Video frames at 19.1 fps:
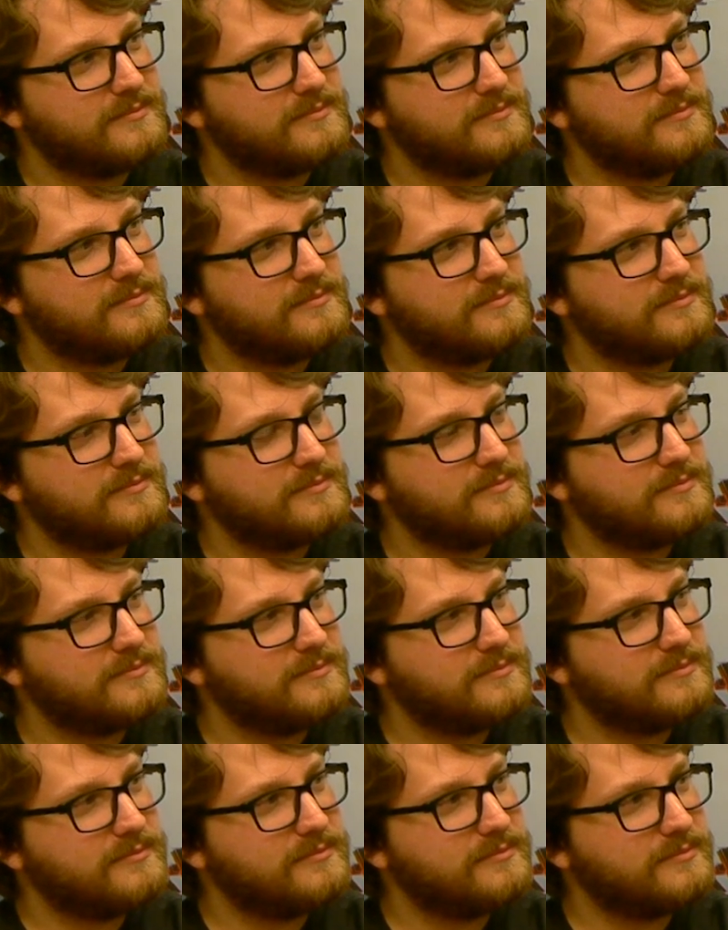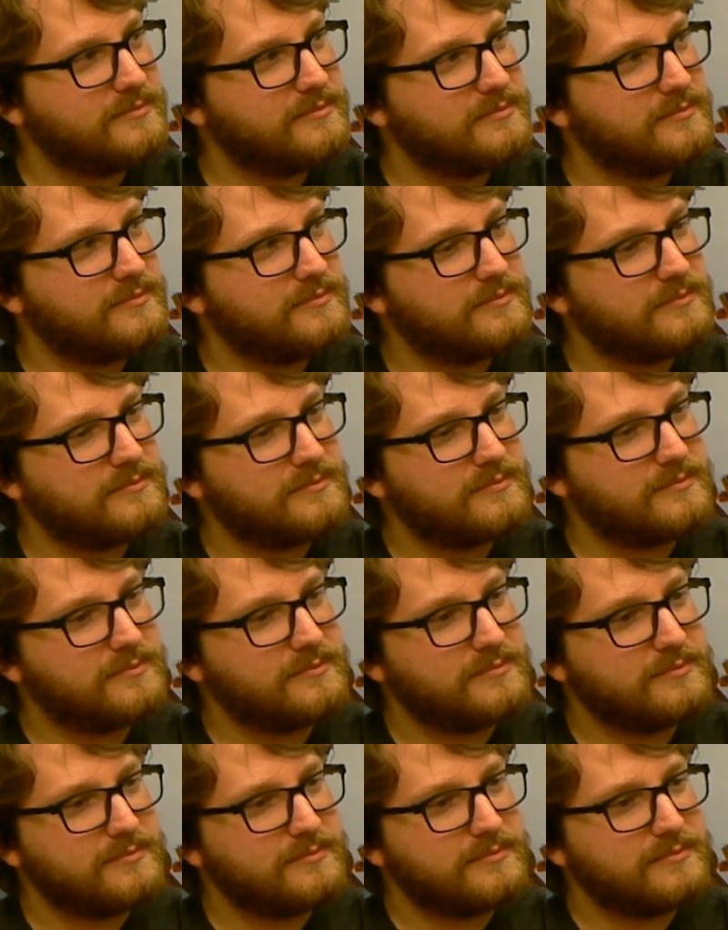
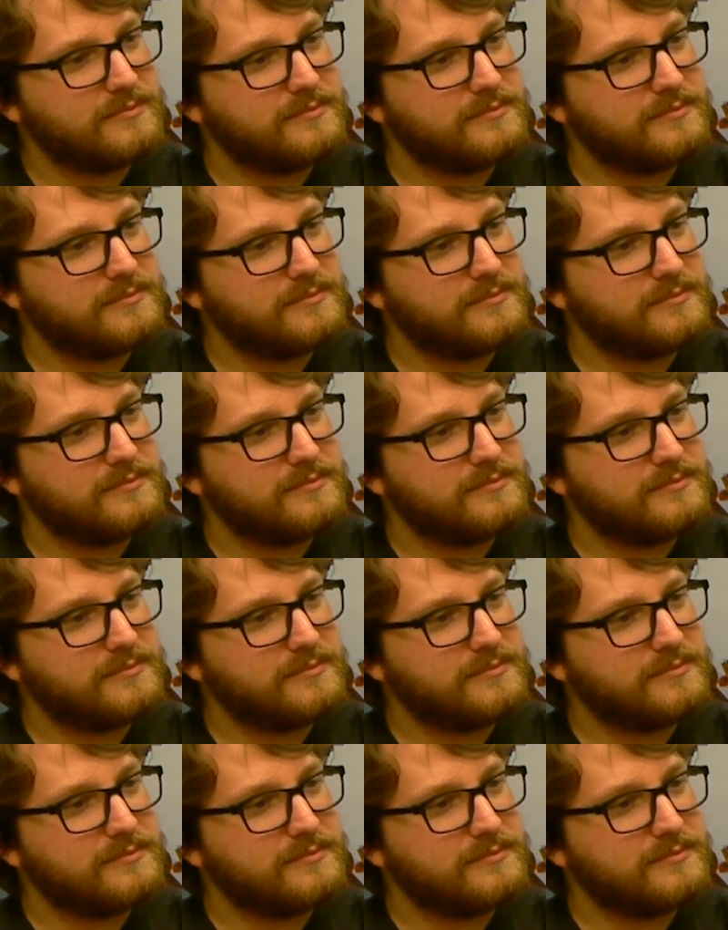The person shown says nothing.